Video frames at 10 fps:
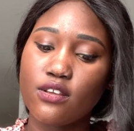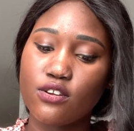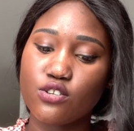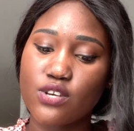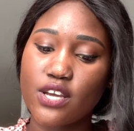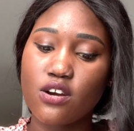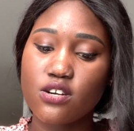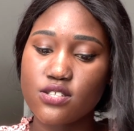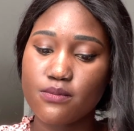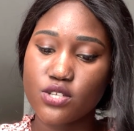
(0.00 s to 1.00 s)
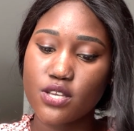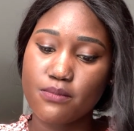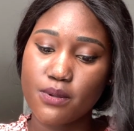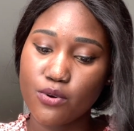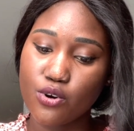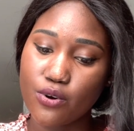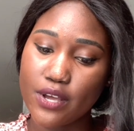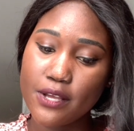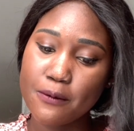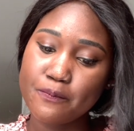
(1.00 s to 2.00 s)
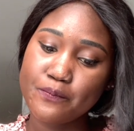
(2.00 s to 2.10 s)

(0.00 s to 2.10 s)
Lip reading: you know, to encourage them to keep them going.